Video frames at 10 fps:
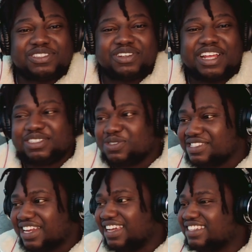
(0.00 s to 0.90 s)
it through that
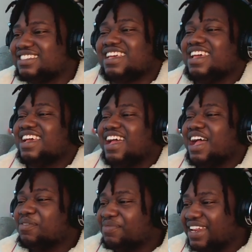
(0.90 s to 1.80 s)
dude's legs.
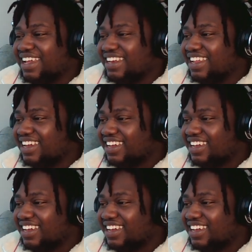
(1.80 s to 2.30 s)
I'm dead.